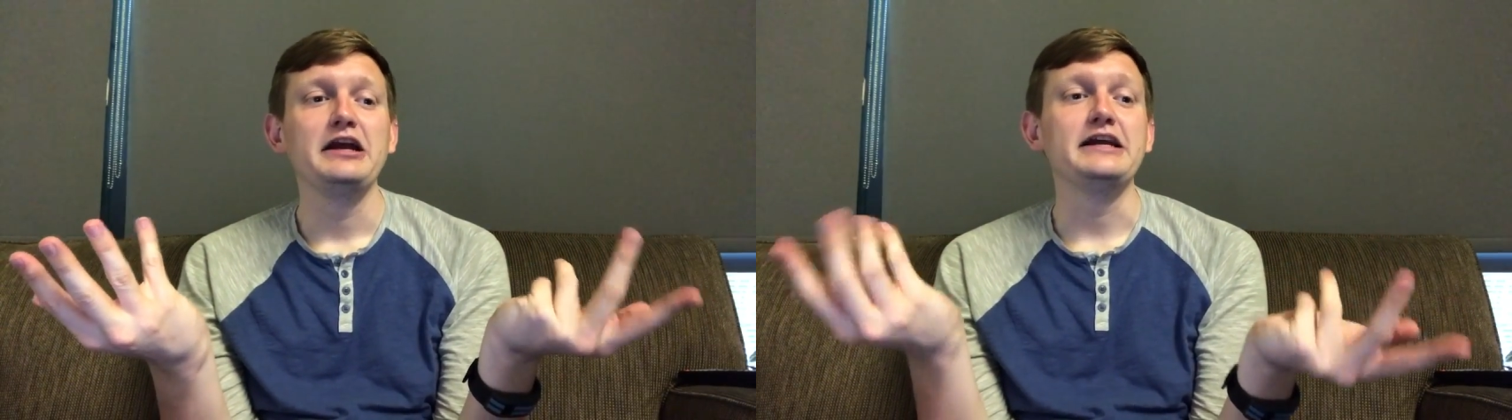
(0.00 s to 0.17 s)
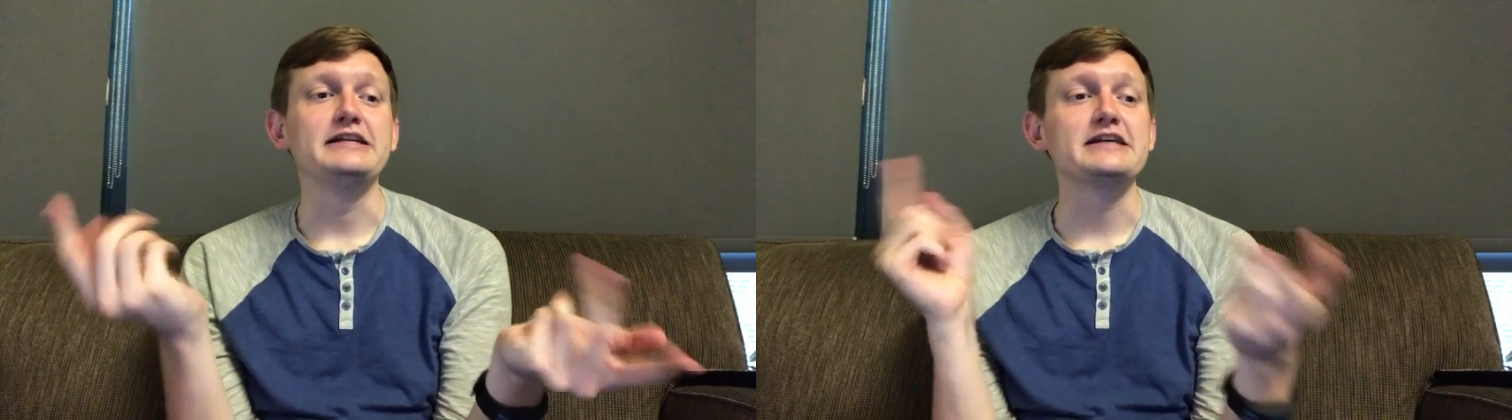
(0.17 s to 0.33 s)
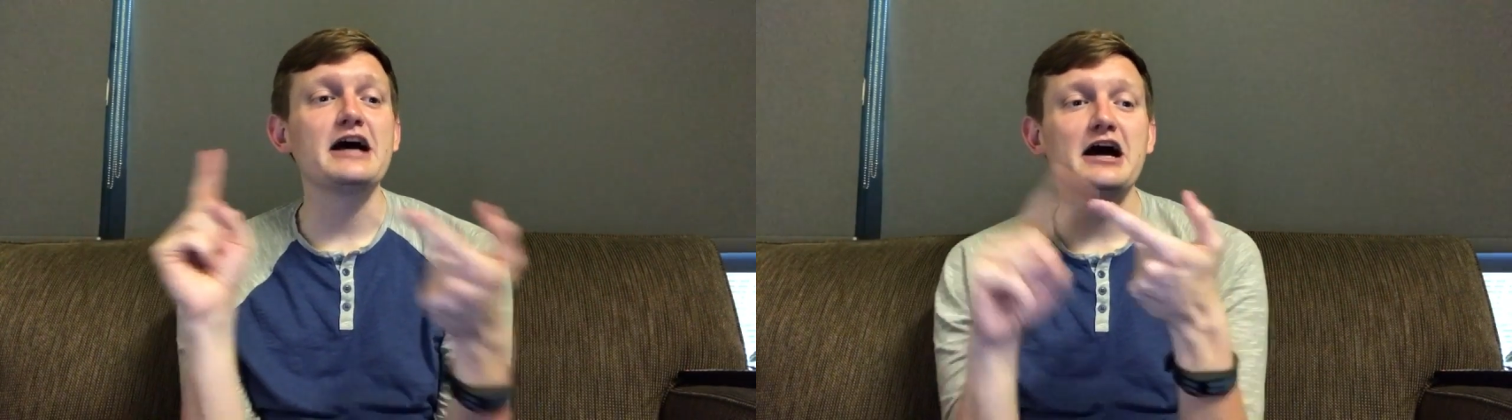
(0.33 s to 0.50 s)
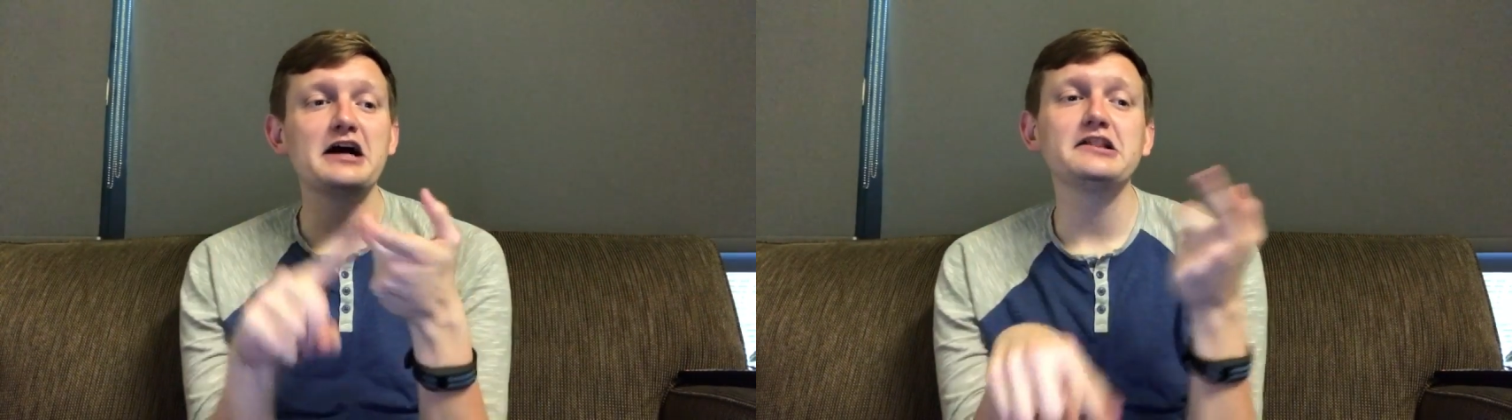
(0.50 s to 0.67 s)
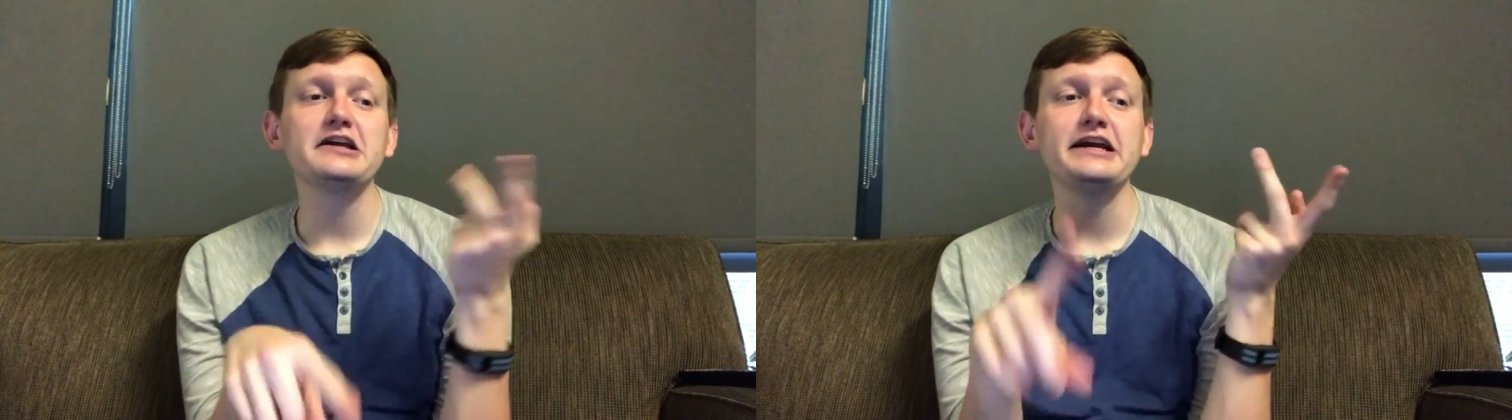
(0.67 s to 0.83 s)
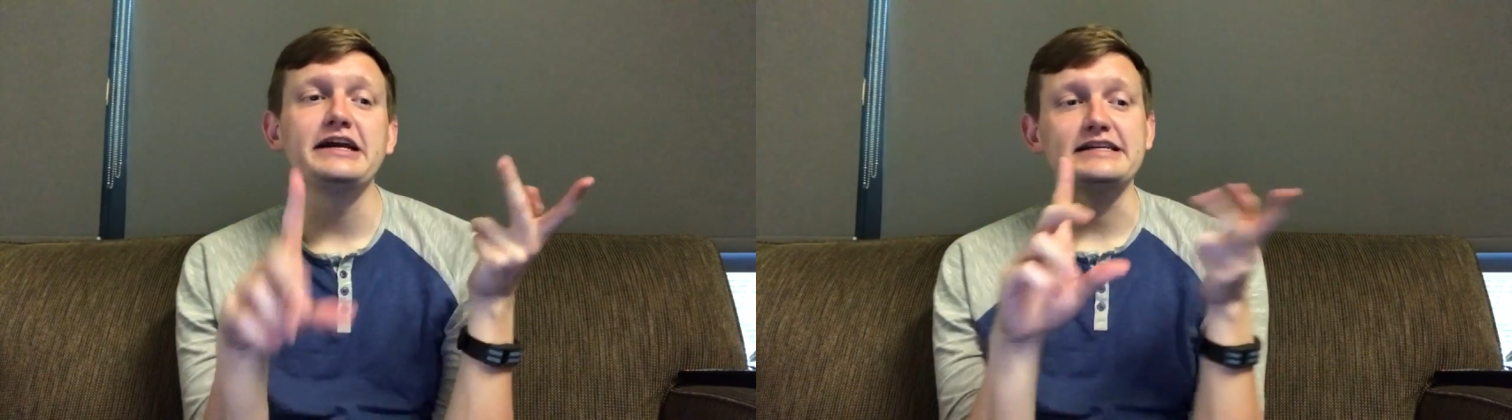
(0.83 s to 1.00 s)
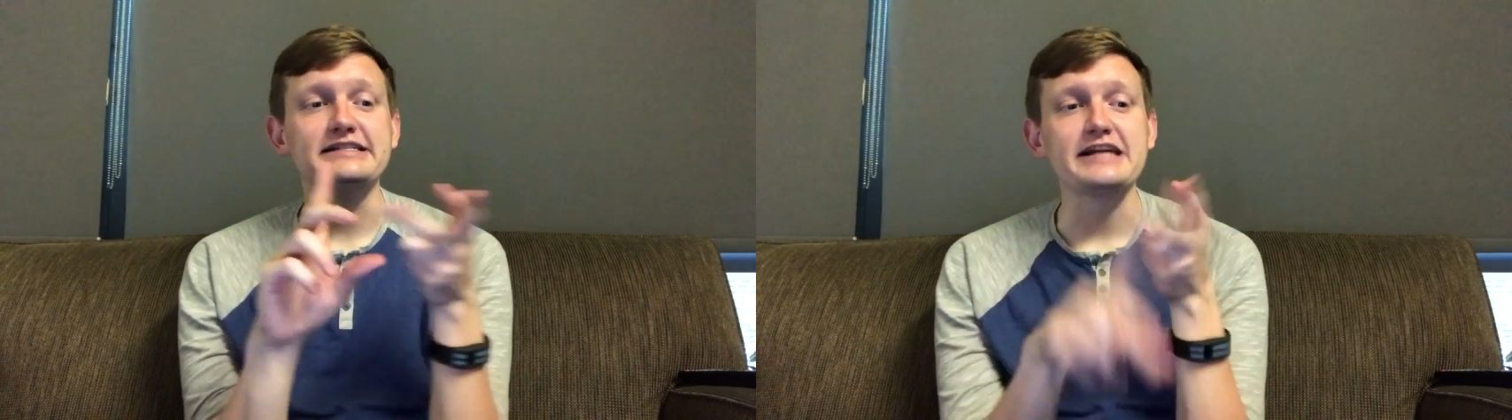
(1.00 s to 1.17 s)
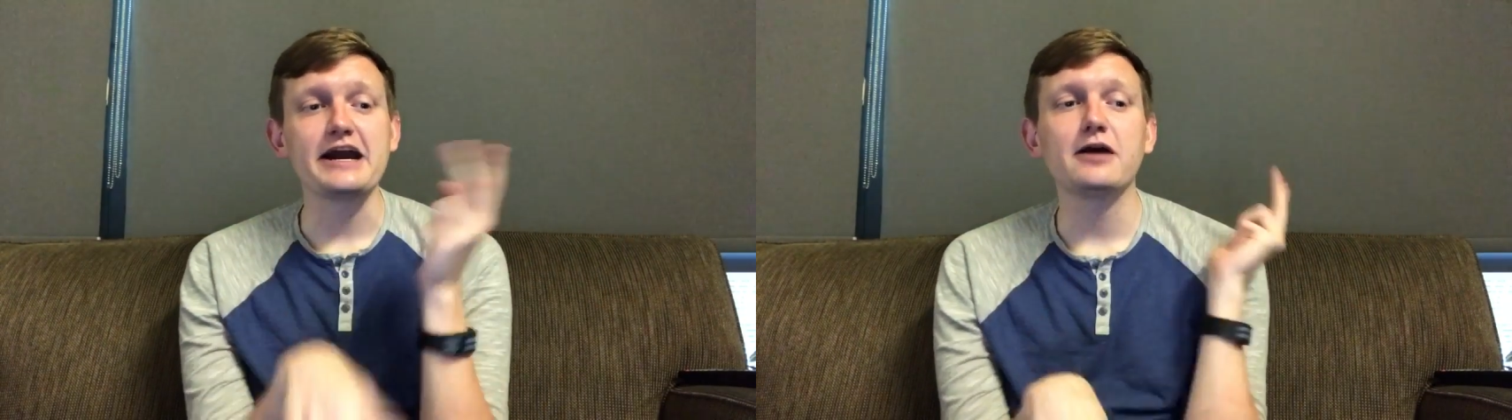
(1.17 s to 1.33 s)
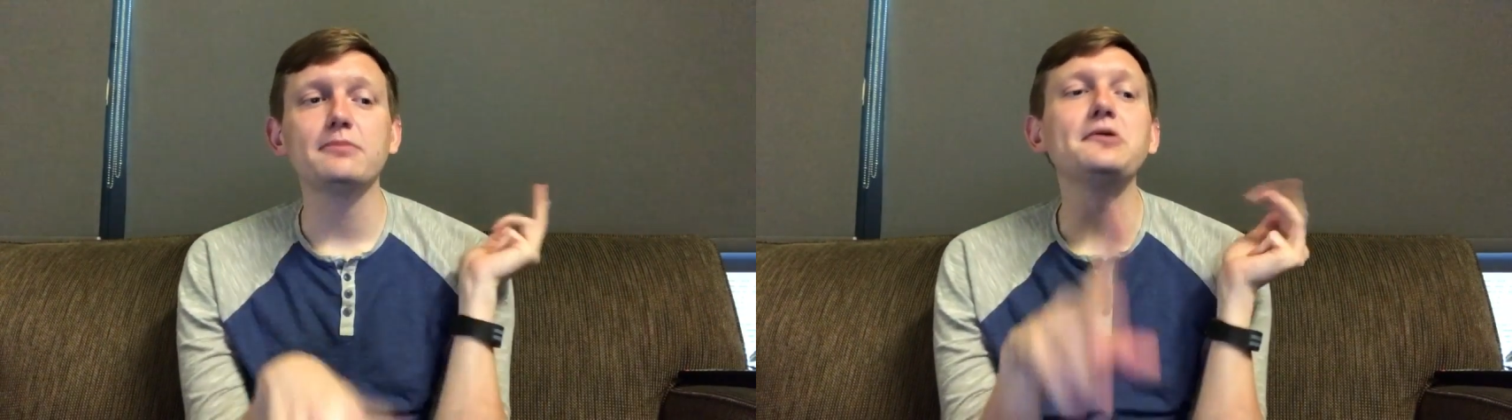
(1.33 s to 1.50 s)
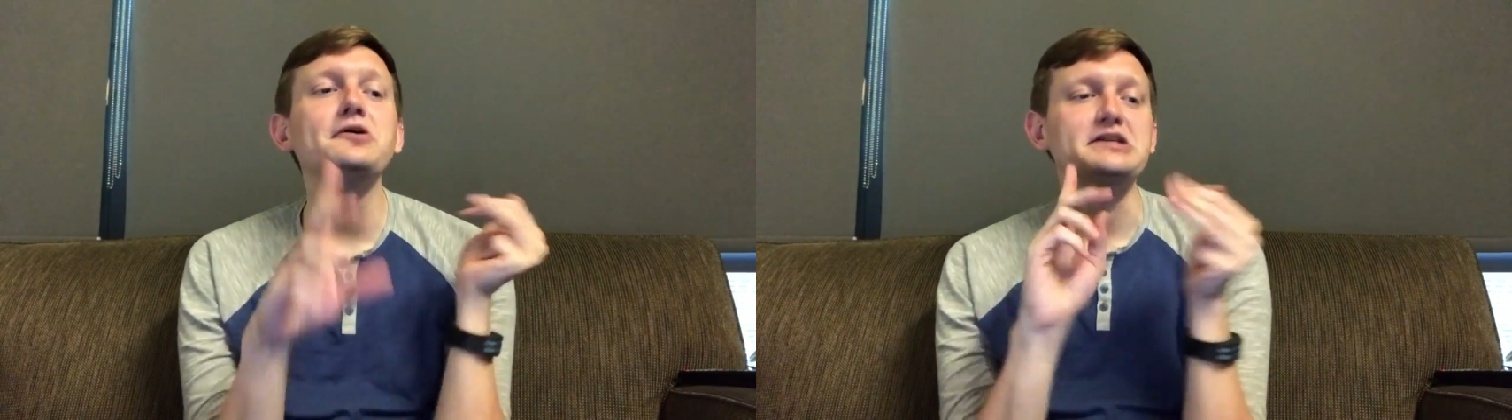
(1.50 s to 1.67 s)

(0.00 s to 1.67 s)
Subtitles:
he's ugly, he's terrible,